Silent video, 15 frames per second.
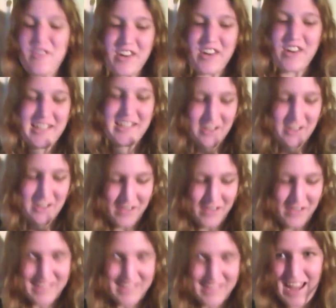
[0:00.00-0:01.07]
He's got all these
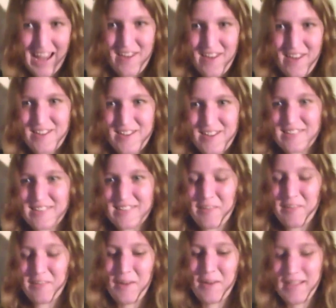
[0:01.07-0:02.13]
tattoos, he's got the
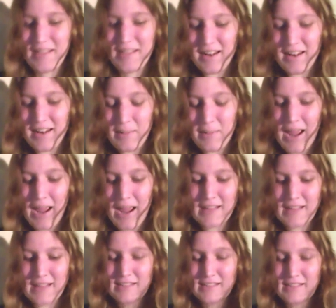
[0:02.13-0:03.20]
body, the leather pants,
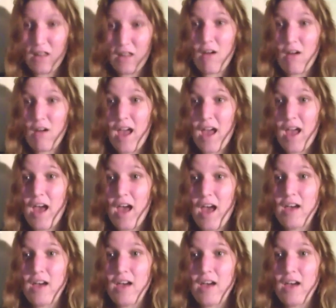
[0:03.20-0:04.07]
the long hair.